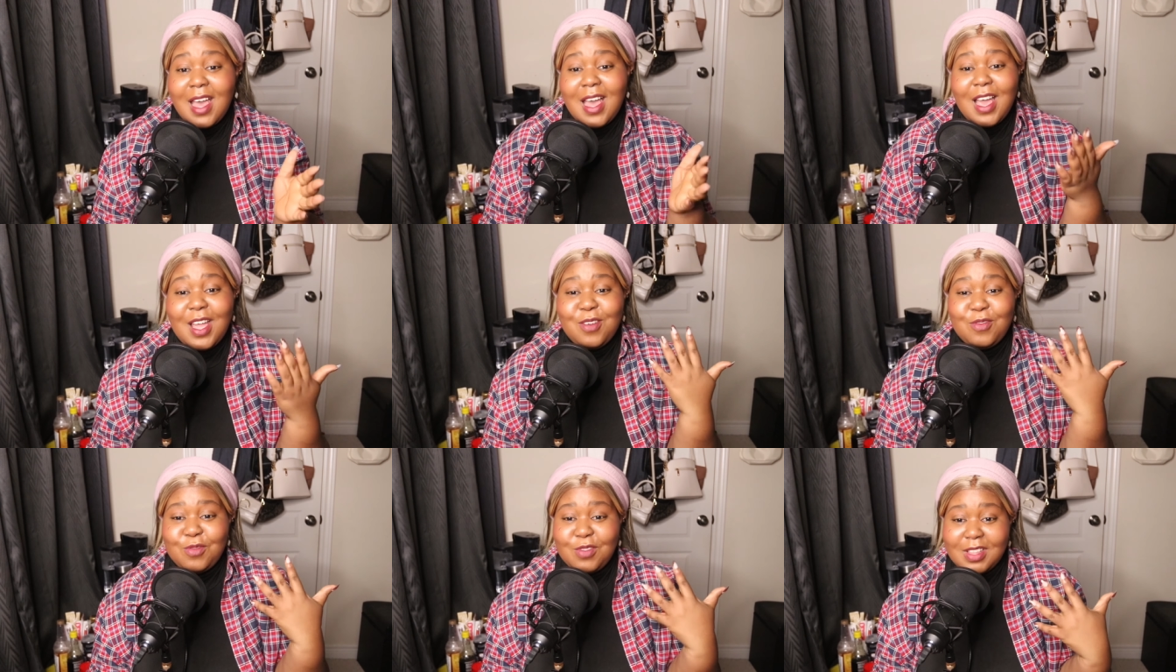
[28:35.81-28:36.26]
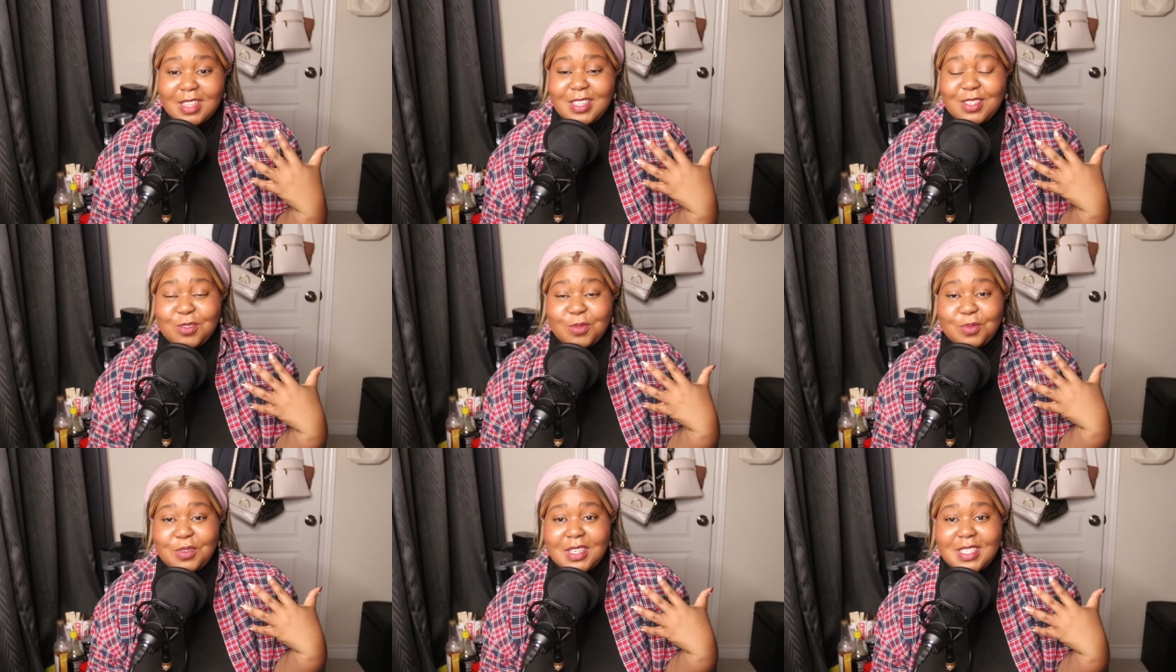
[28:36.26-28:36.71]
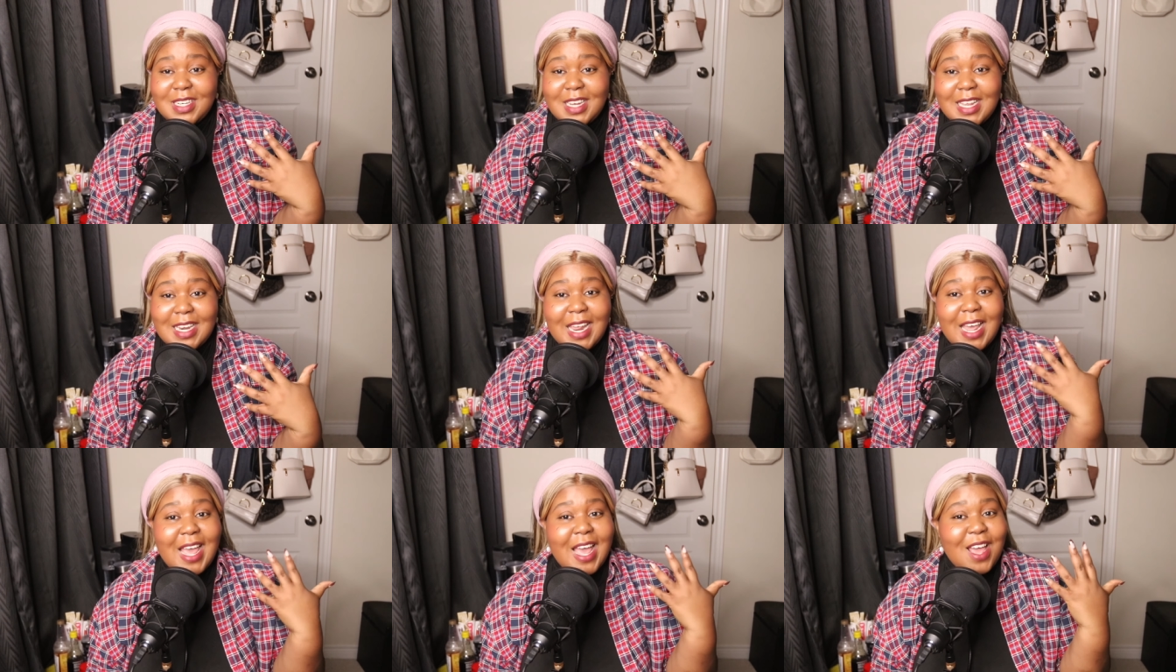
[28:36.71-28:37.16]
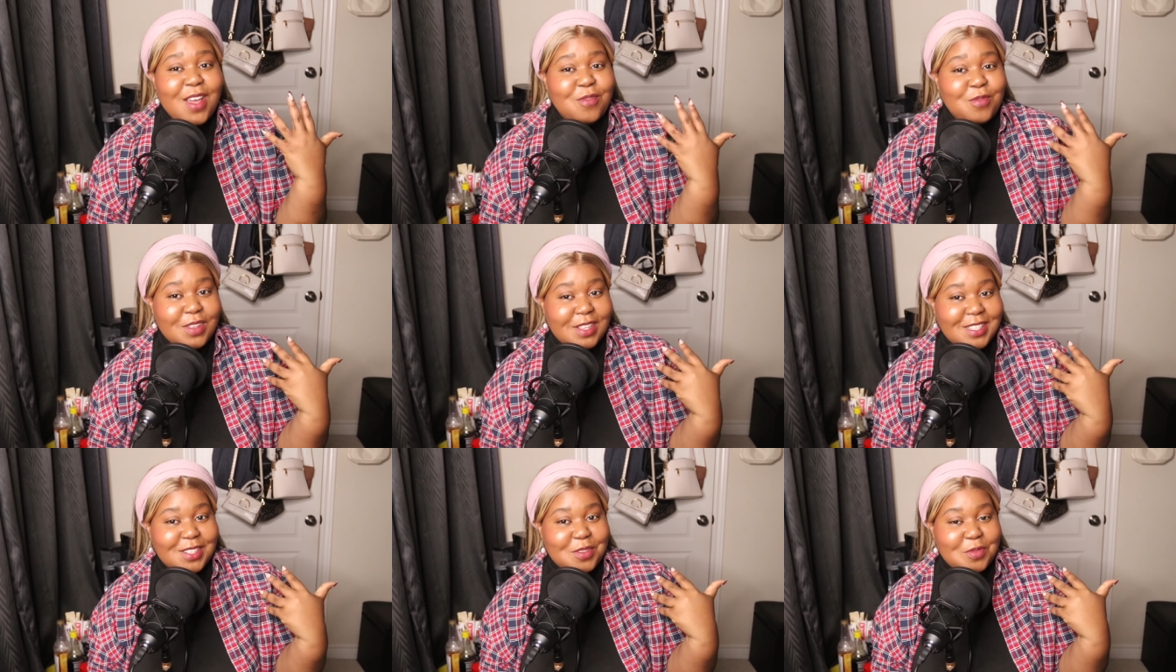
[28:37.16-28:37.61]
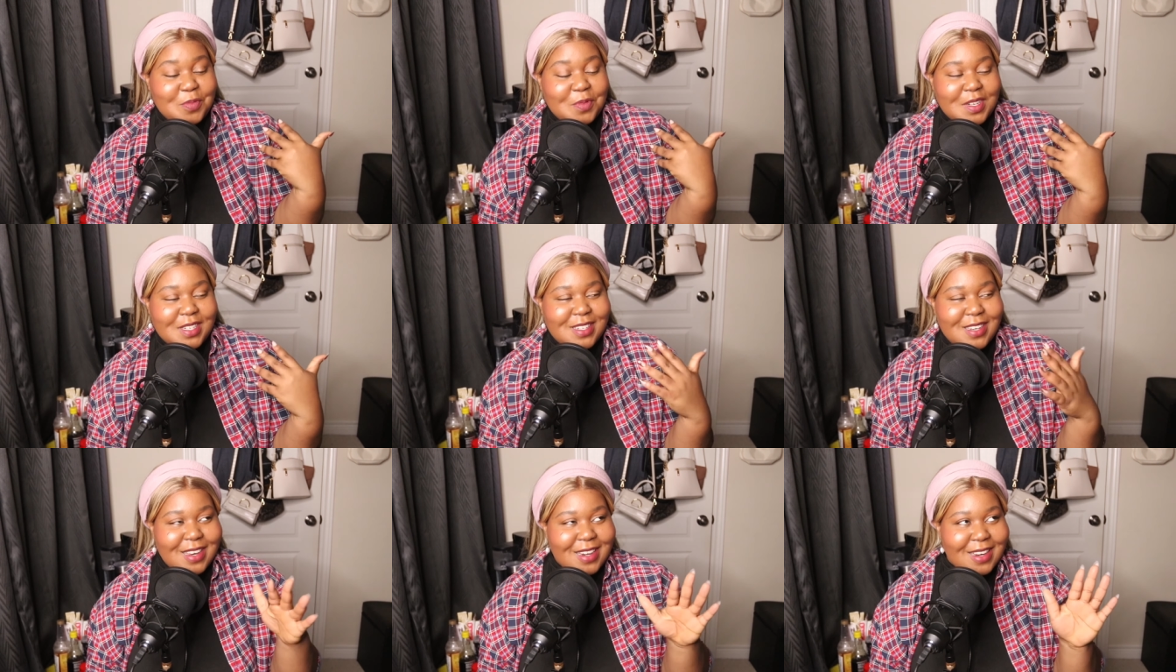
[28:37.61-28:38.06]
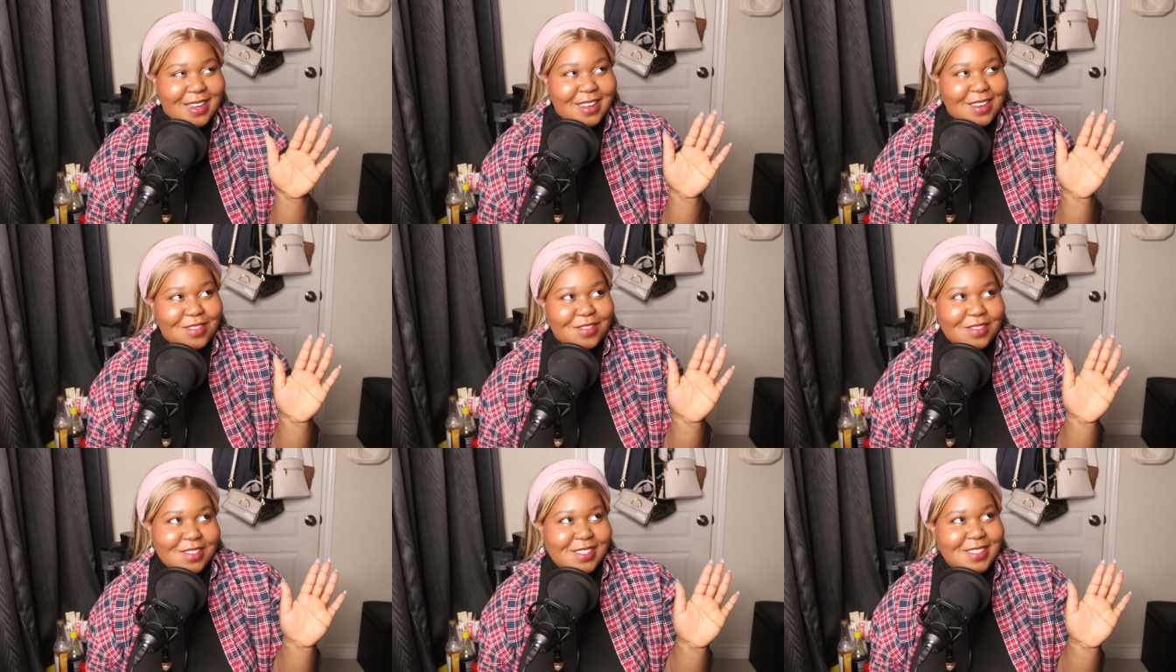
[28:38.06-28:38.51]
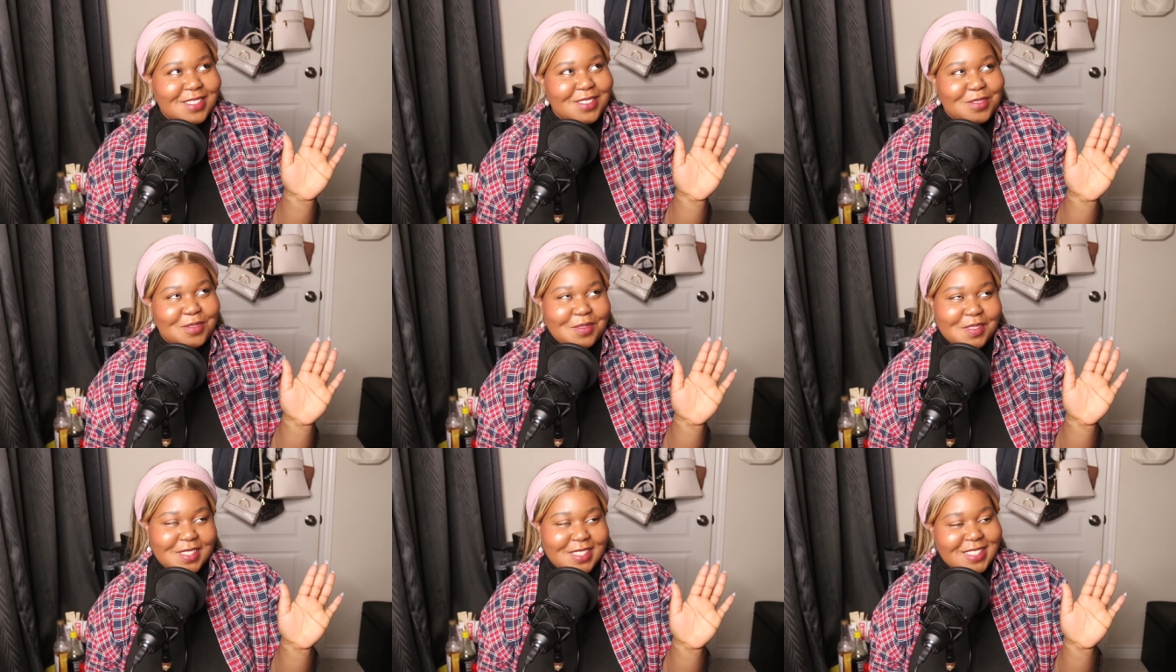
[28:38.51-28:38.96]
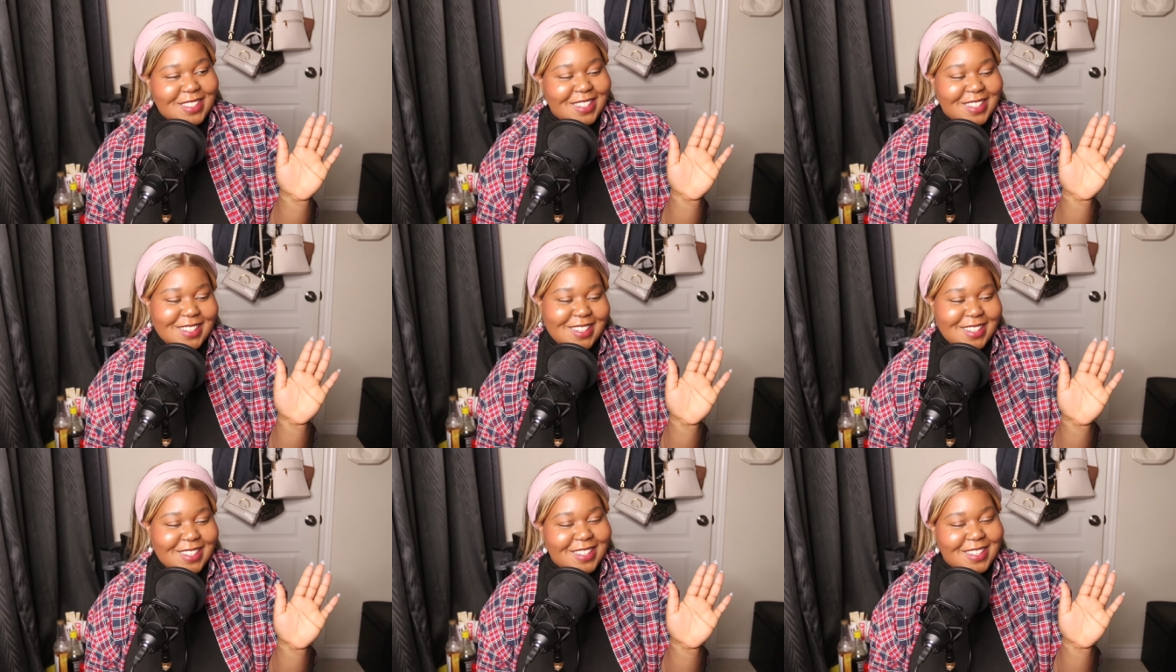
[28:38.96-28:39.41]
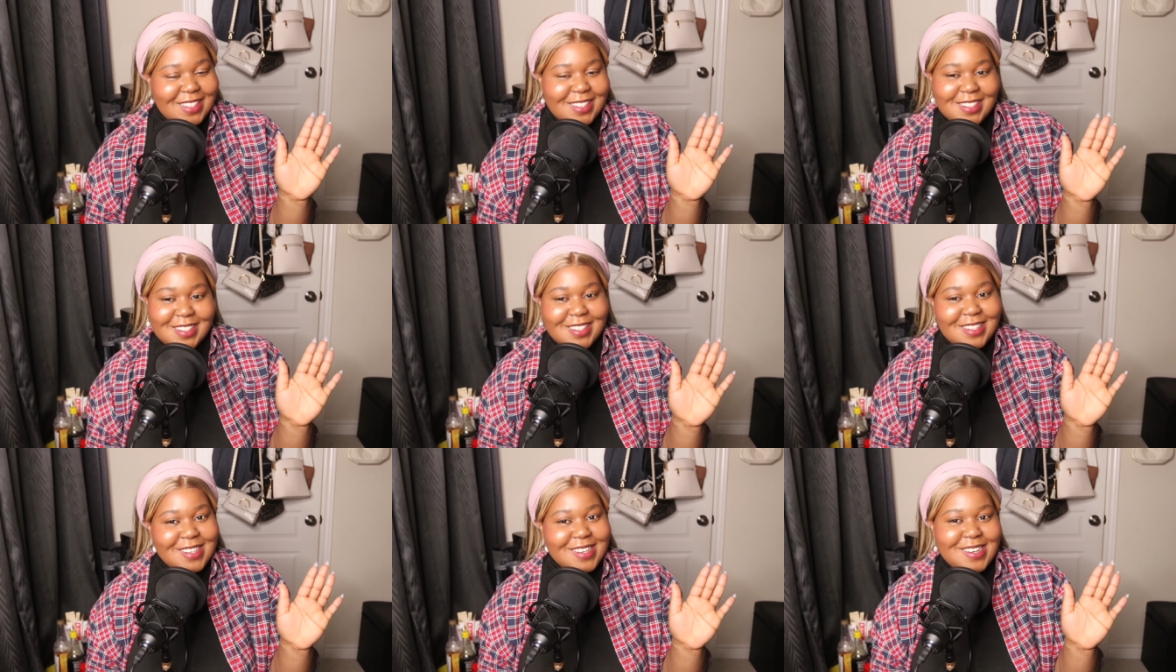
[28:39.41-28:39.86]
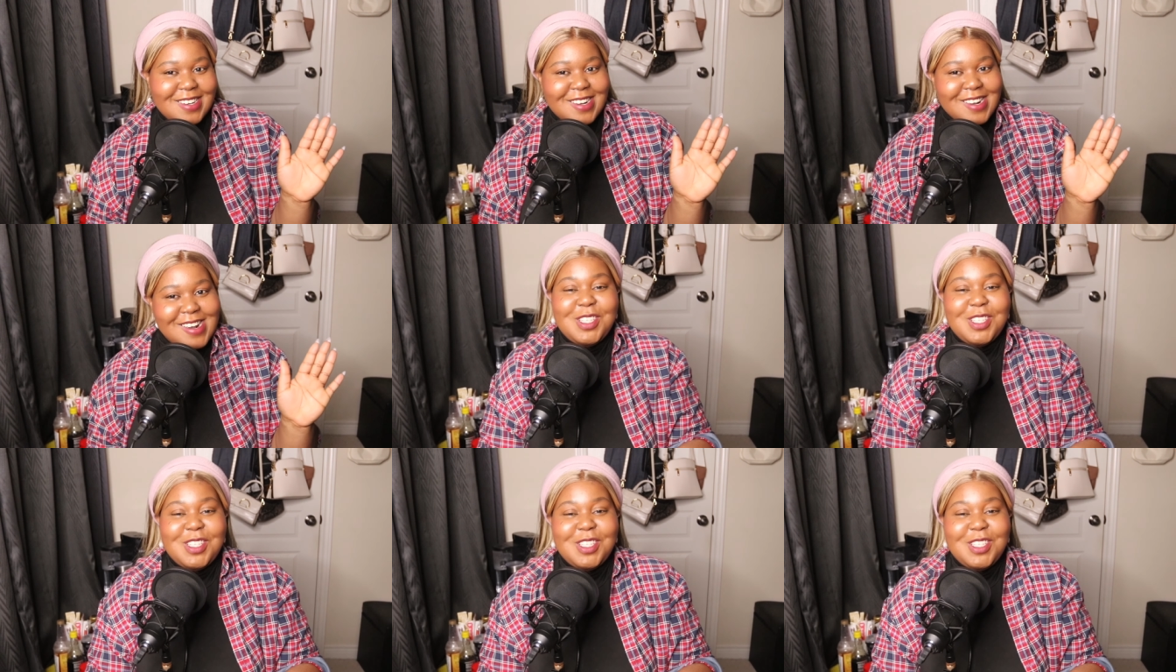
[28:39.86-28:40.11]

I really do appreciate it. I really do appreciate it. I really do appreciate it.